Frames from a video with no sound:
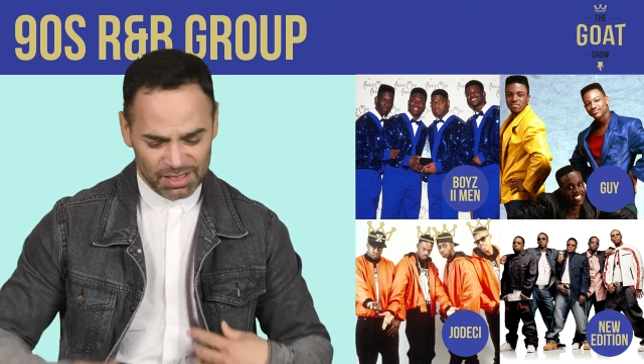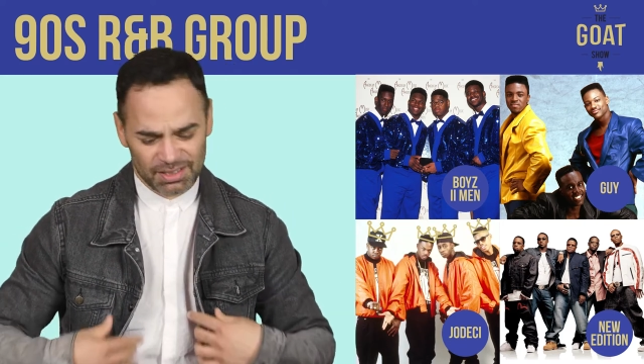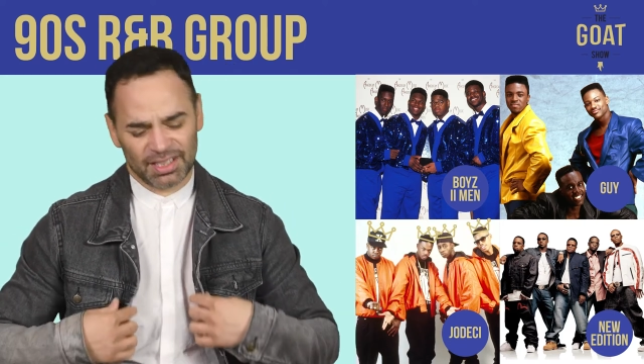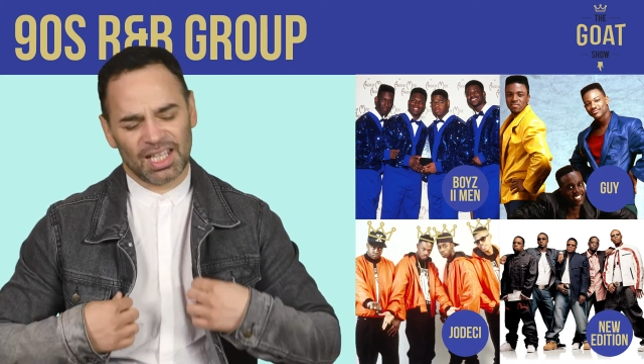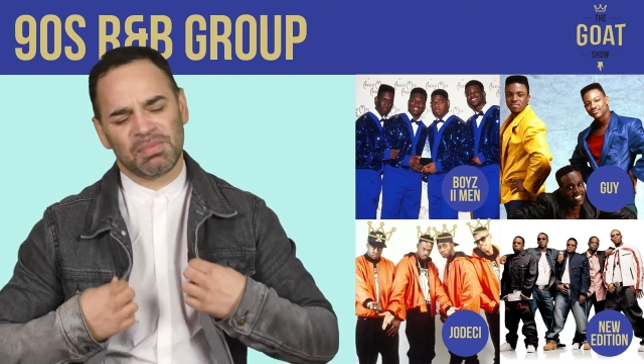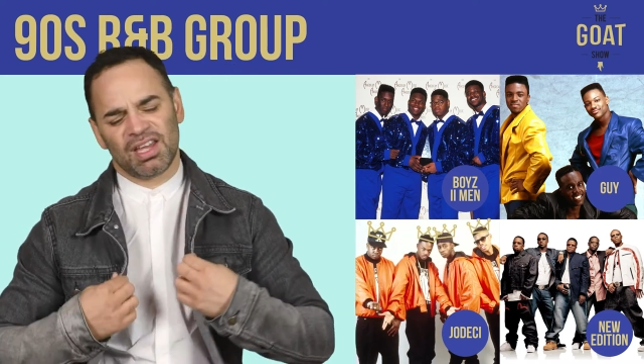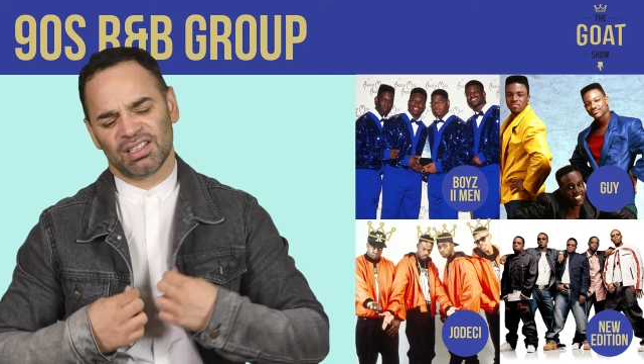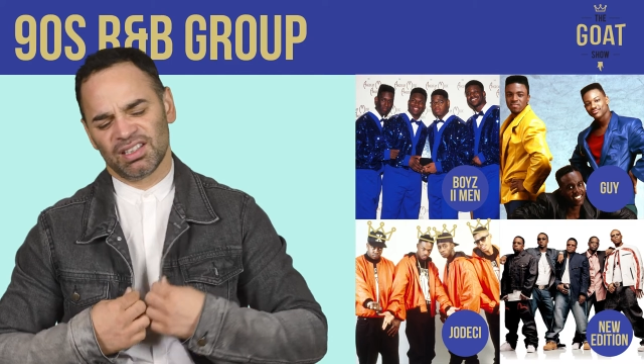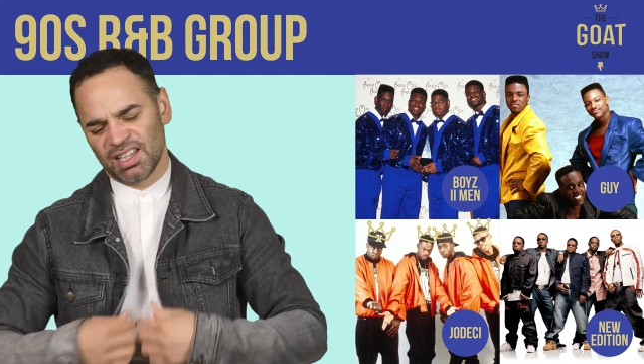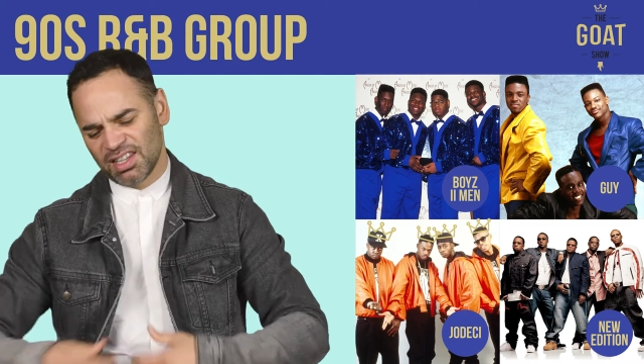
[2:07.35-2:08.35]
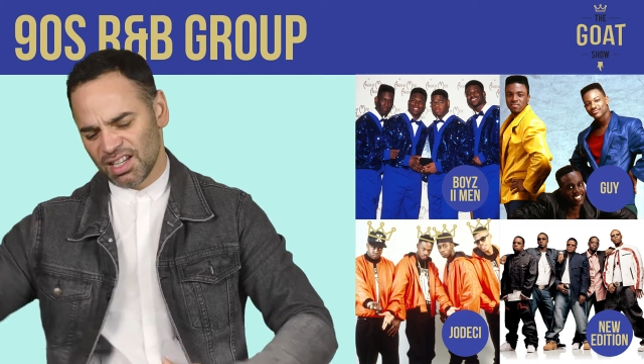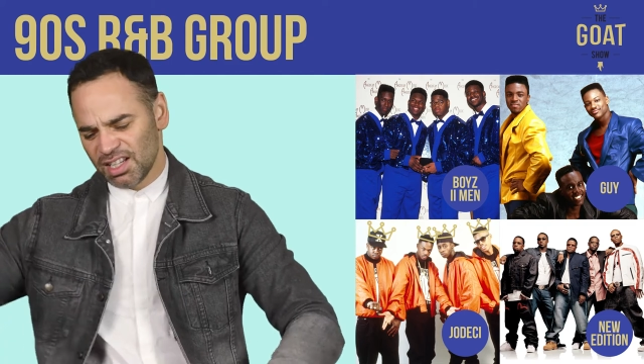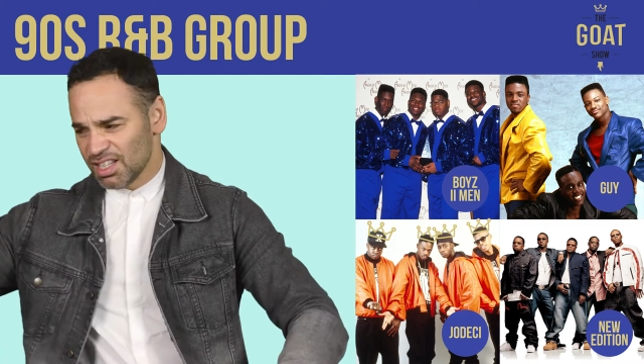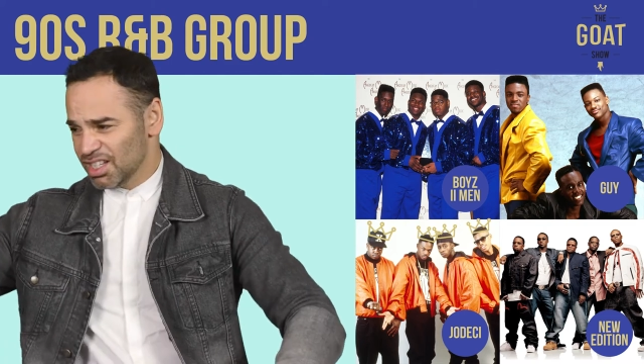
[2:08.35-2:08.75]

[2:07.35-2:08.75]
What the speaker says: So they came out in leather,